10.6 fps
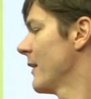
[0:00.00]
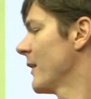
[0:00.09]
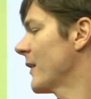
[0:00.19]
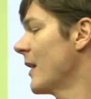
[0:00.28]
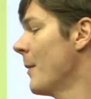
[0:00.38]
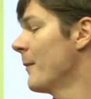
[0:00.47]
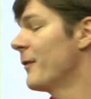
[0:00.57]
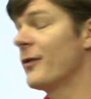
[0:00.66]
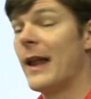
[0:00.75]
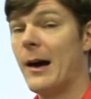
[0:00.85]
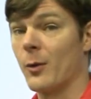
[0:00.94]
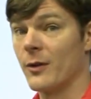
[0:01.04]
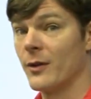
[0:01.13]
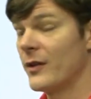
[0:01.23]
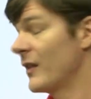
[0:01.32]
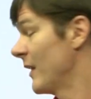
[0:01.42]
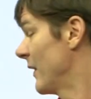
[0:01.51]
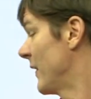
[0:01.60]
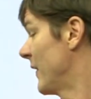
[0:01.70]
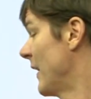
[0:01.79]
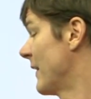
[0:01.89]
Some flowers
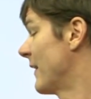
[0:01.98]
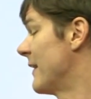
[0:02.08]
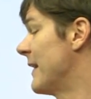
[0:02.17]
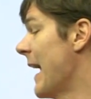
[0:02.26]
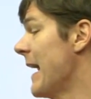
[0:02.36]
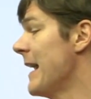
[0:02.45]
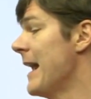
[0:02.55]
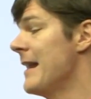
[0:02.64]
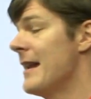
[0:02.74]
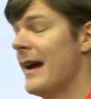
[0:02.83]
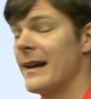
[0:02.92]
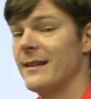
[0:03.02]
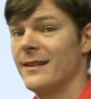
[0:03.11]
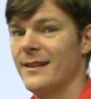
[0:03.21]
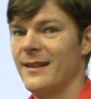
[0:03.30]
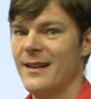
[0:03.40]
sense day and night.